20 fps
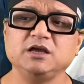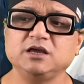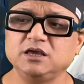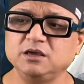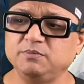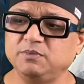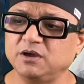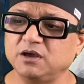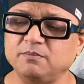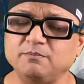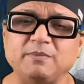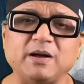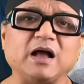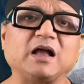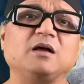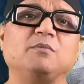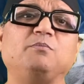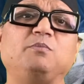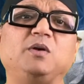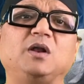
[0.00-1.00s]
keeping a
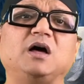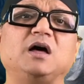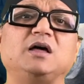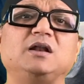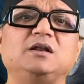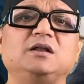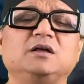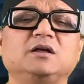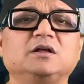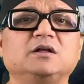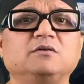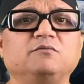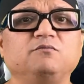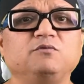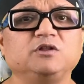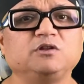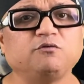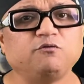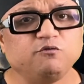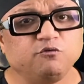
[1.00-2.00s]
backup plan
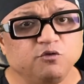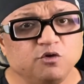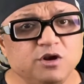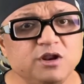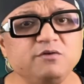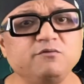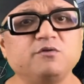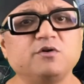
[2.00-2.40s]
with a fully